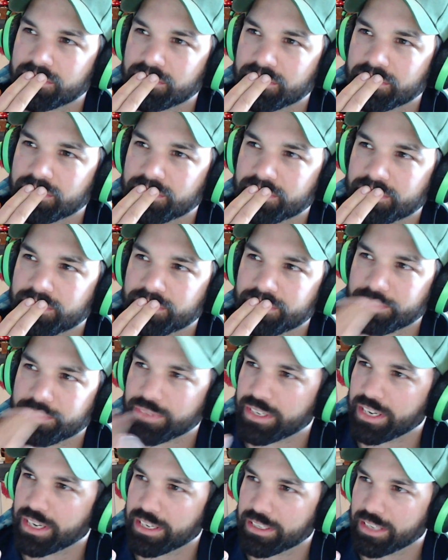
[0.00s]
did I? I
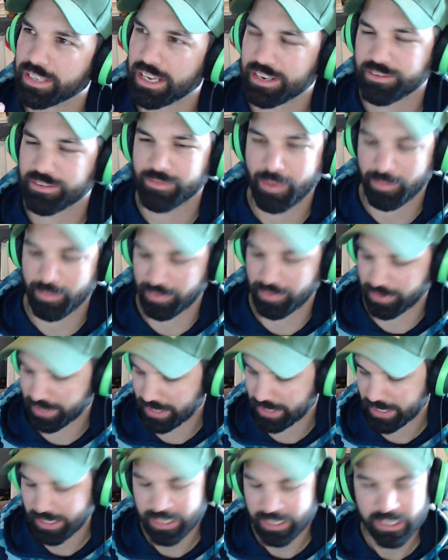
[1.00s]
don't remember.
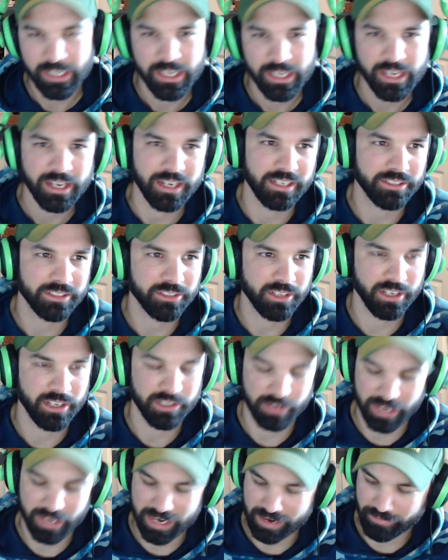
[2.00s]
I also got to drive the
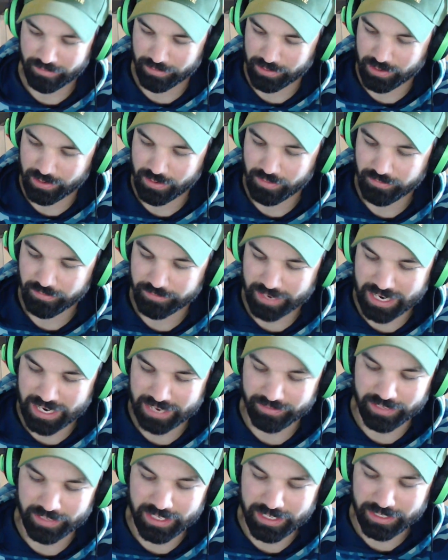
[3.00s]
new 5E
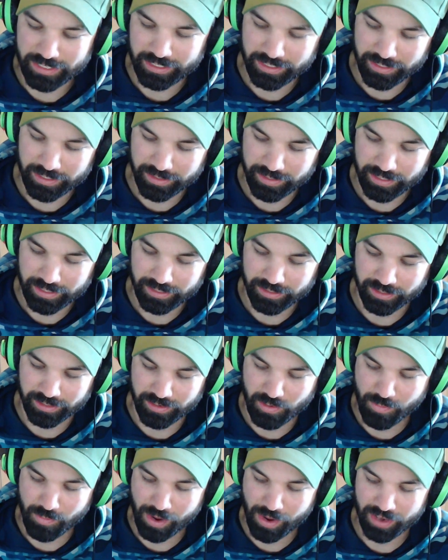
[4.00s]
series, the new Model Year
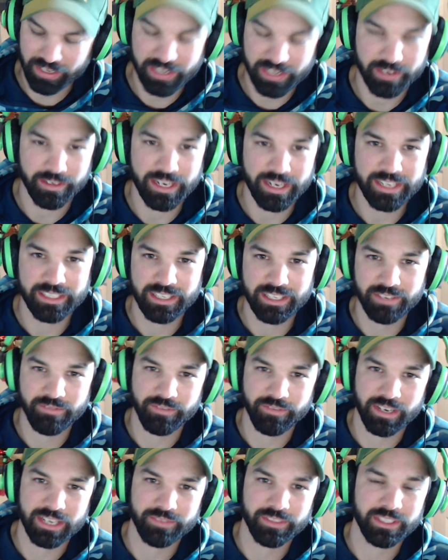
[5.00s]
18 5E
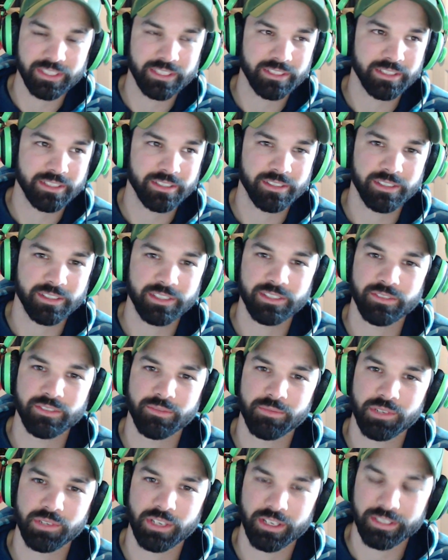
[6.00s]
series from John
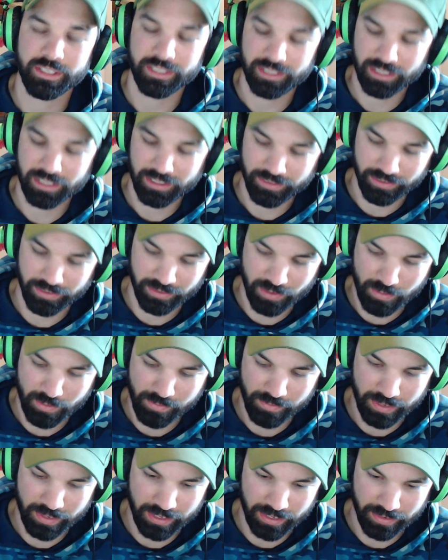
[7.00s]
Deere, the
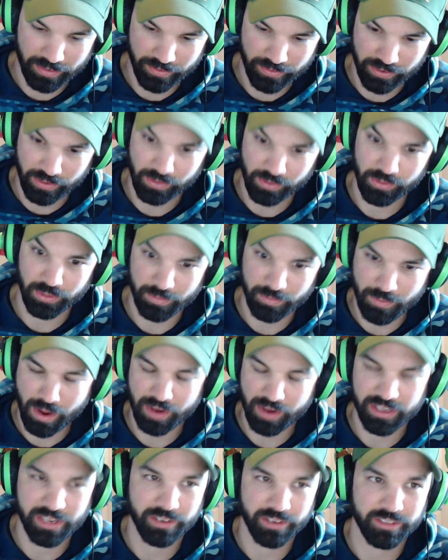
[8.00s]
old Model Year
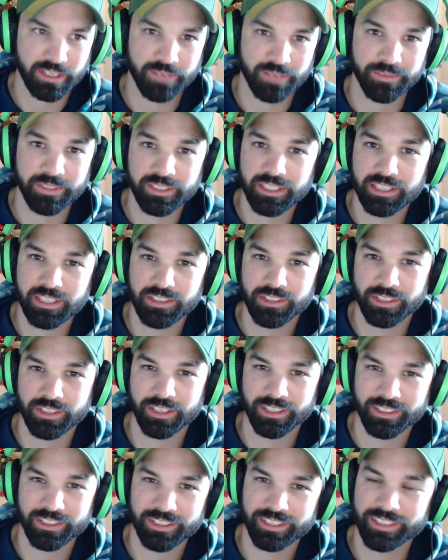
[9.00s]
17 John Deere
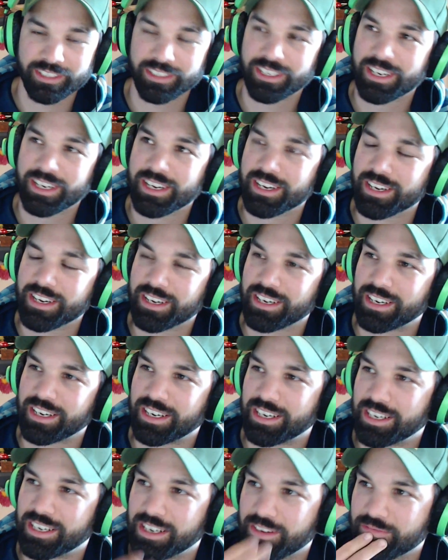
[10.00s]

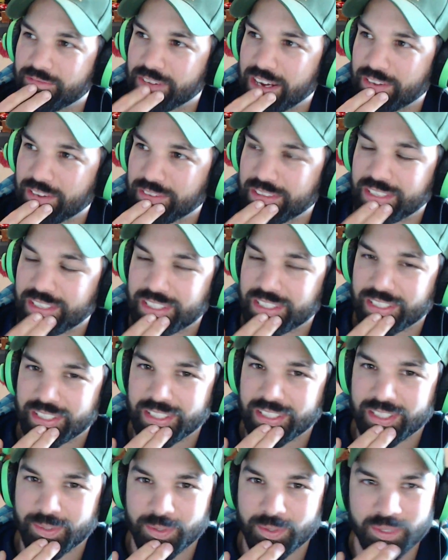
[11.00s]
5E series, which is kind
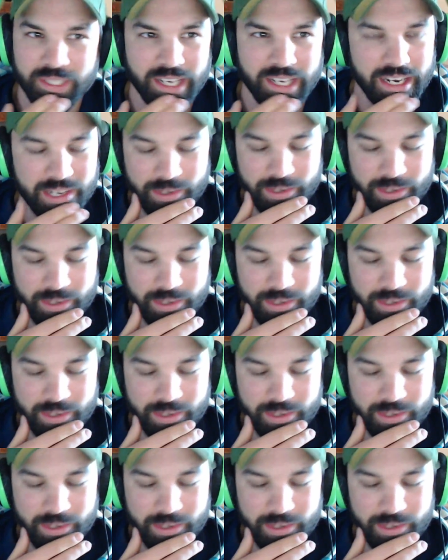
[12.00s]
of cool.